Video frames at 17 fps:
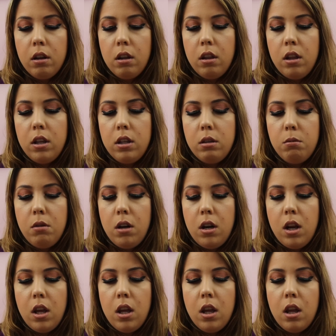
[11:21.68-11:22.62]
This
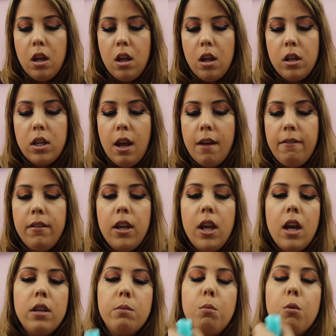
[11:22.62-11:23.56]
one definitely
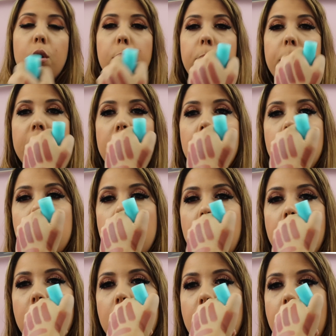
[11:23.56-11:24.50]
has more peach
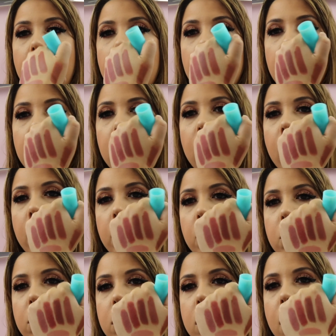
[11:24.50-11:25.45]
in it than any of the
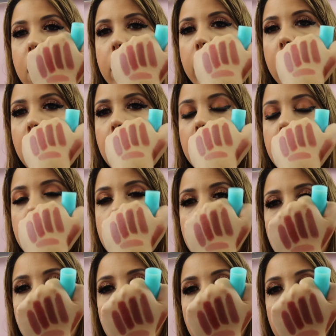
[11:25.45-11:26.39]
other ones that I've already
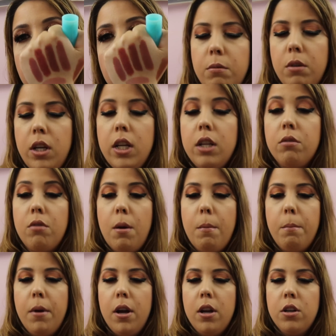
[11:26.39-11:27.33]
showed. This one is
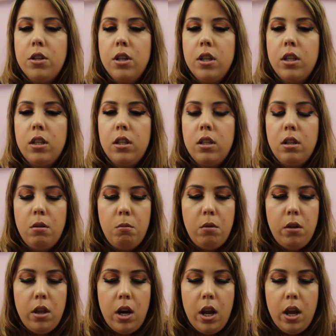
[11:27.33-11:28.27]
Rum Punch. This is the
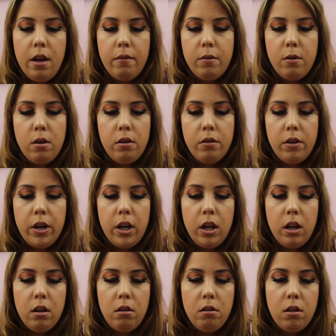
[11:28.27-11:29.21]
one that I have on right
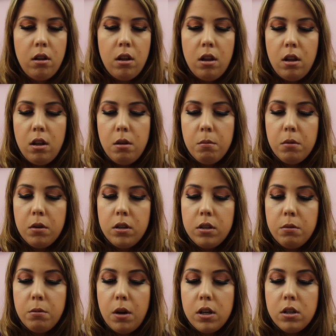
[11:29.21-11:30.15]
now. I'm gonna
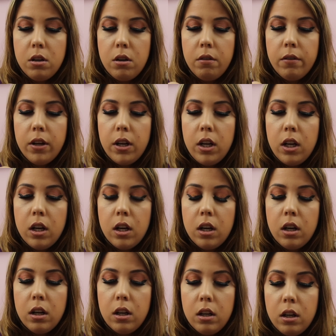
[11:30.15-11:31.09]
swatch it right
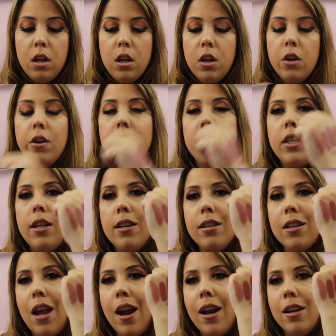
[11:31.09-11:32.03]
here. You can see
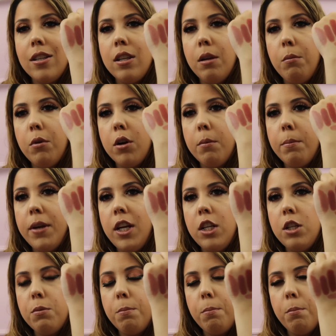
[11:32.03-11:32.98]
it's kind of similar to
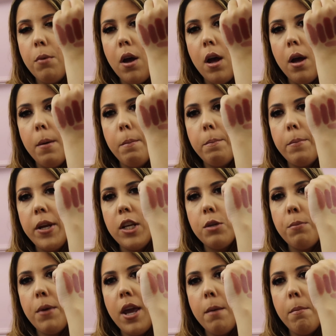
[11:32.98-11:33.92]

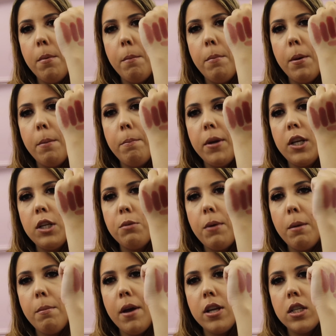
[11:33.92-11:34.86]
Beach Babe, but Beach
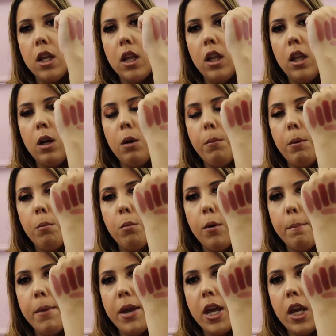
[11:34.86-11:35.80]
Babe has a little bit
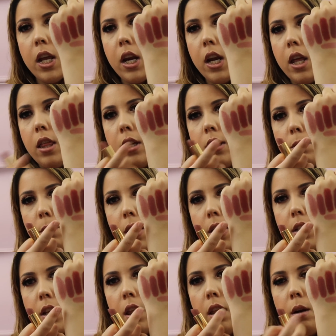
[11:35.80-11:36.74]
more pink in it, and this one
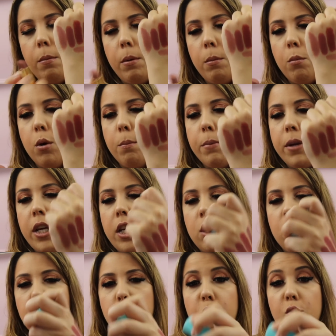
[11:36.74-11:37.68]
has a little bit more
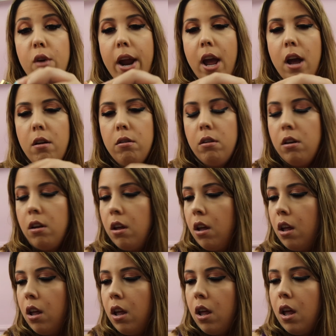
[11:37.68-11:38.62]
peach brown.
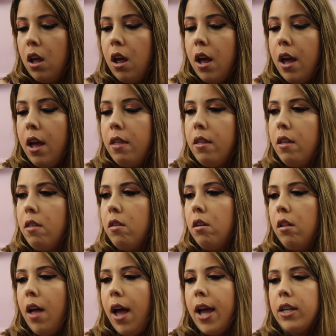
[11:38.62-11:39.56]
And then
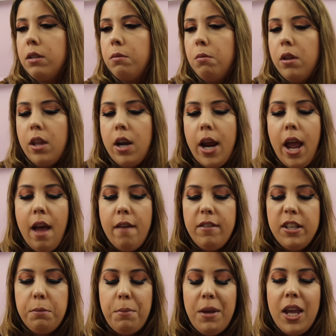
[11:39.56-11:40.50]
the last one that I have
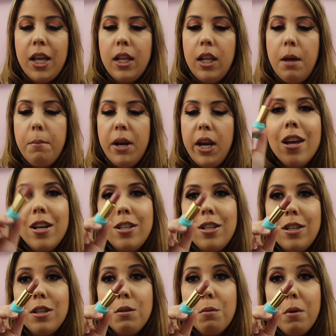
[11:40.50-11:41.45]
is Pink Lemonade.
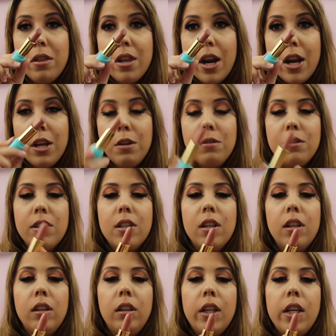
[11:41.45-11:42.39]
This is the one that I use
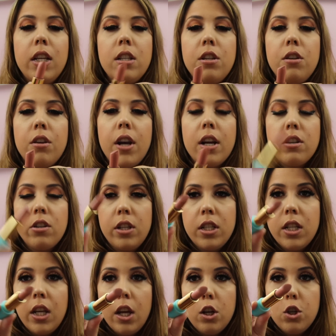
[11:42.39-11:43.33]
the least. You can actually
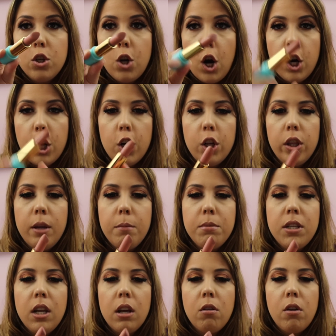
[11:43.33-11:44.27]
see a darker
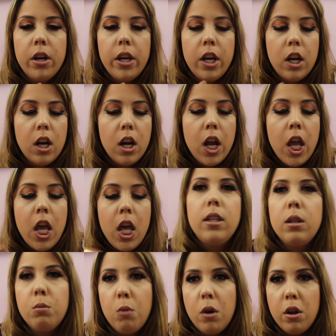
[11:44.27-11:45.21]
lipstick on here.
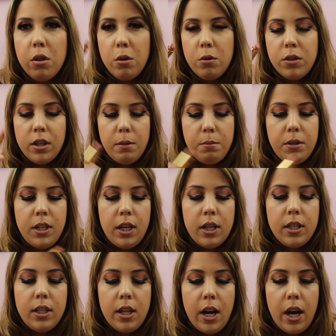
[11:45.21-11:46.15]
This is one of those
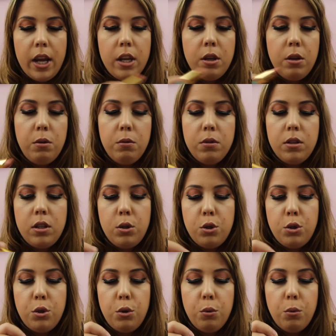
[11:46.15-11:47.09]
lipsticks that I use
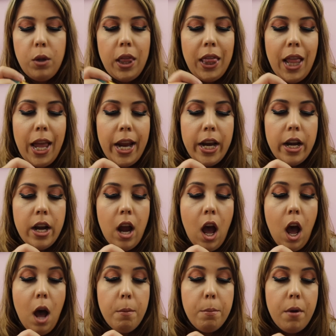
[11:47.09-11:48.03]
to lighten
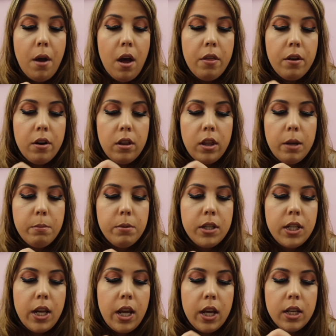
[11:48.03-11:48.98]
up other
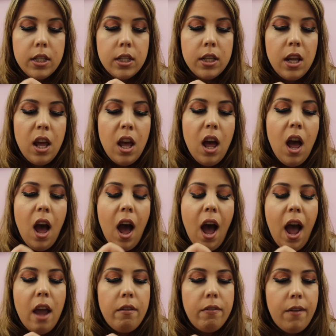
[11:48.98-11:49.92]
lipsticks.
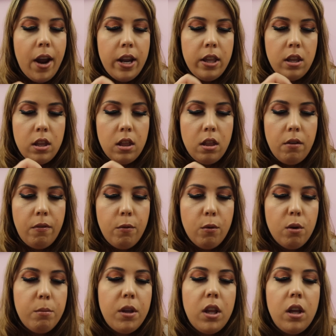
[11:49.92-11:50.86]
I find that the
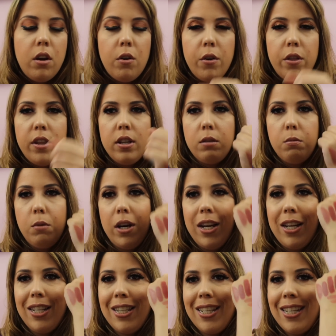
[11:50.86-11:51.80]
formula on this
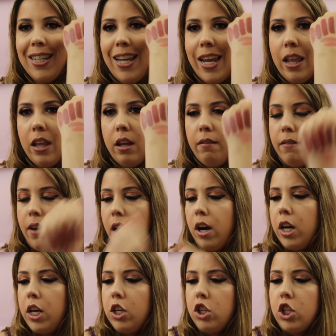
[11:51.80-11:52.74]
one slightly
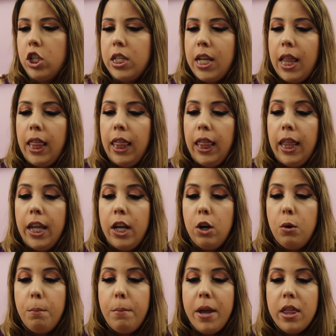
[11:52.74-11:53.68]
varies just a
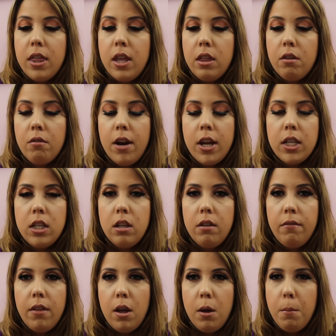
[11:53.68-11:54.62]
little bit than the rest
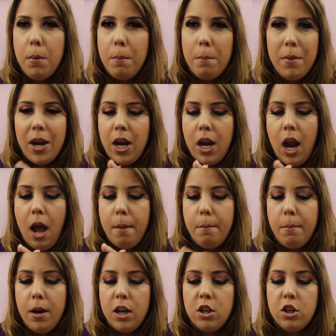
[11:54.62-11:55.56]
of them, not
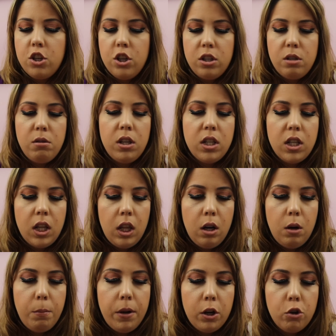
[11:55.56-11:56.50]
much, just it's a
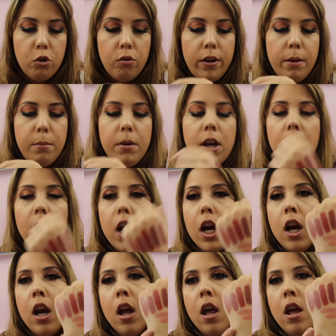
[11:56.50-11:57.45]
little bit
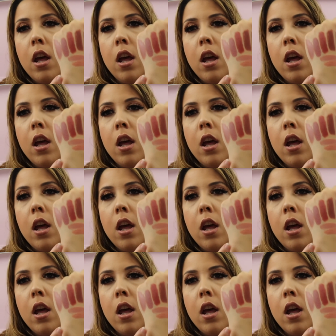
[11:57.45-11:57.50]
creamier.